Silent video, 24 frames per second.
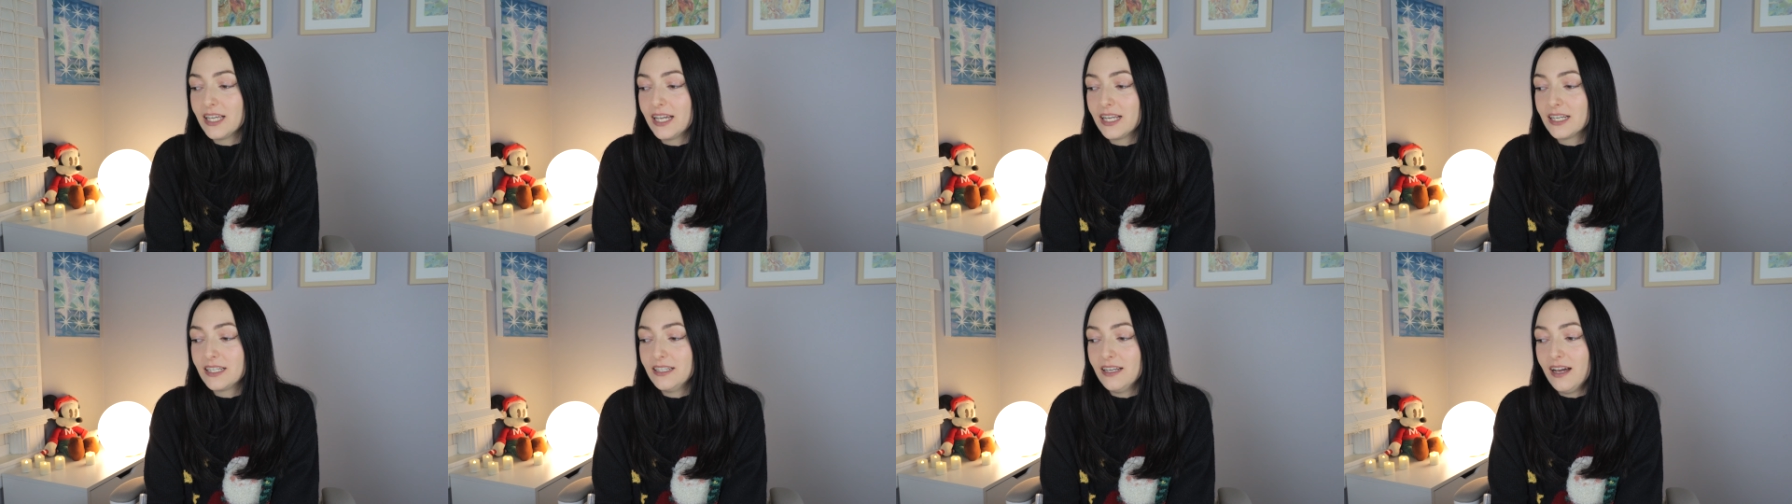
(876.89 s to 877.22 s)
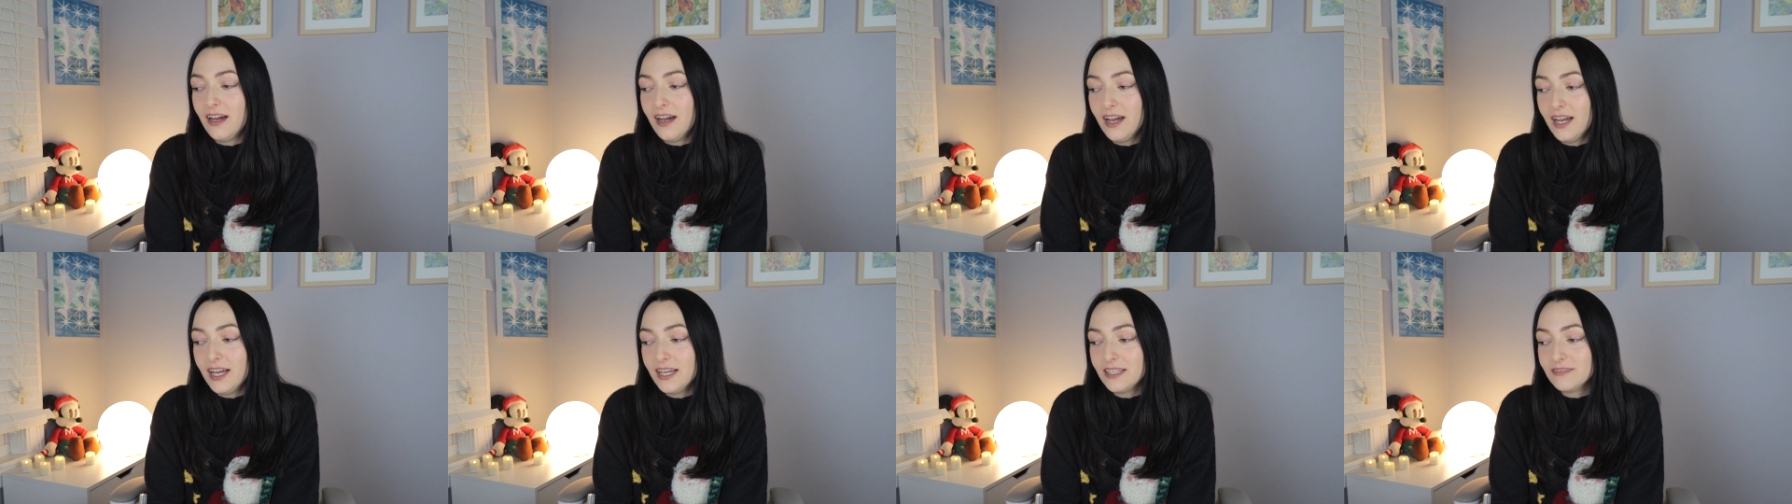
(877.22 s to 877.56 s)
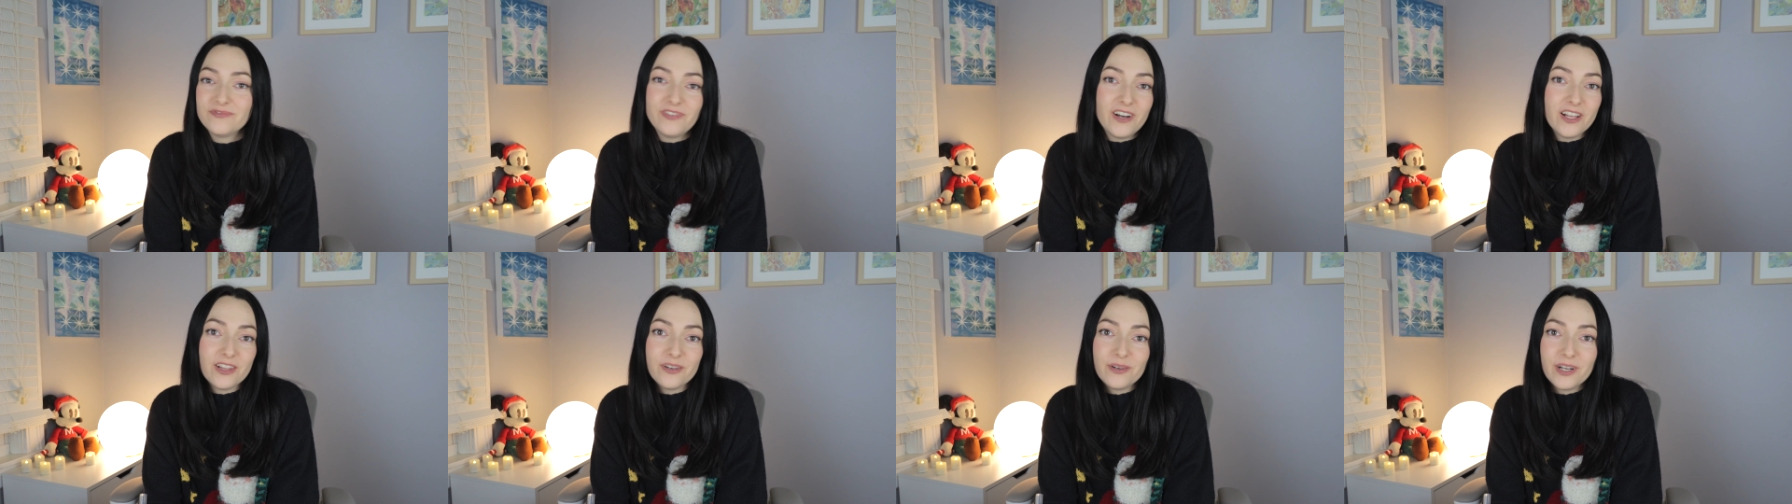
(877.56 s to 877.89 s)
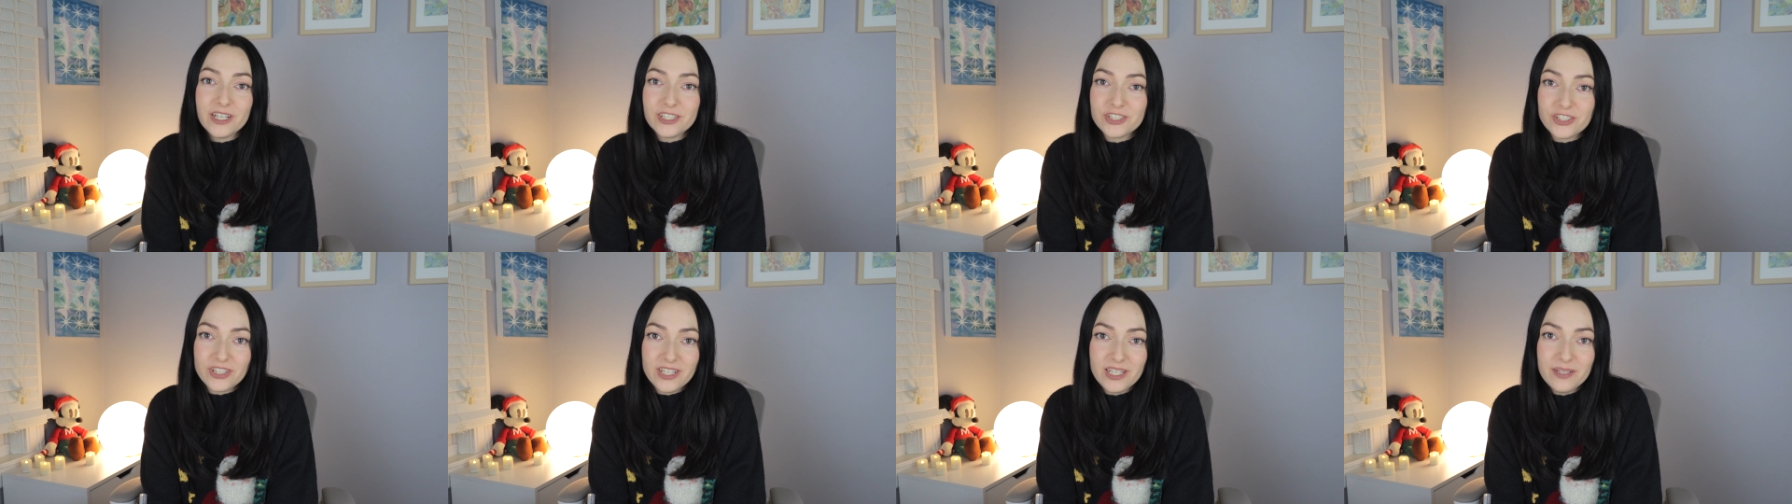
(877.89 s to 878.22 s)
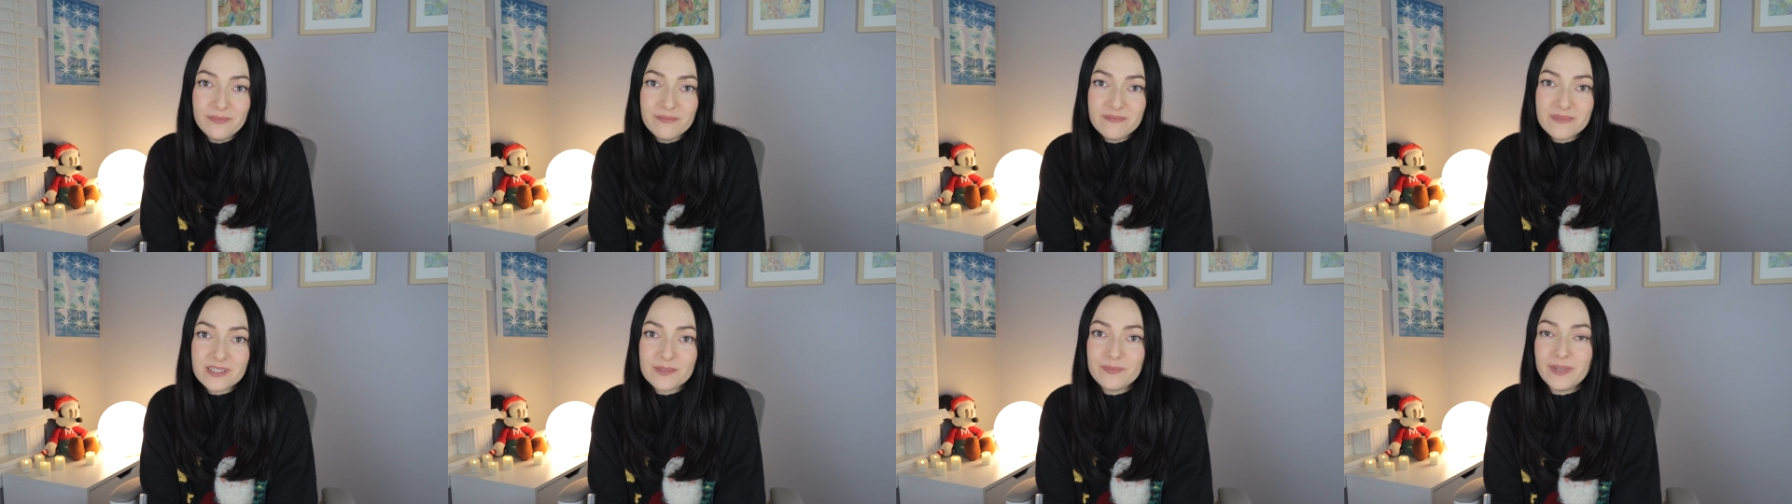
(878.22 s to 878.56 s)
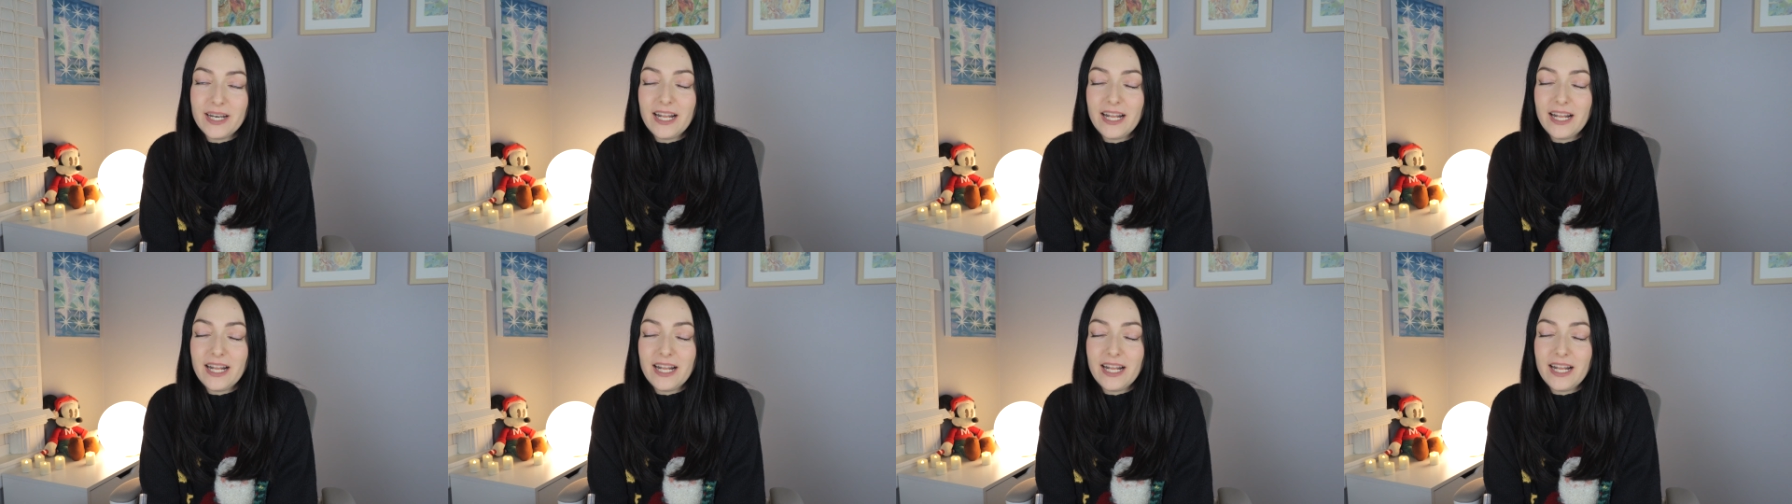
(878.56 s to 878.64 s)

like not follow our dreams,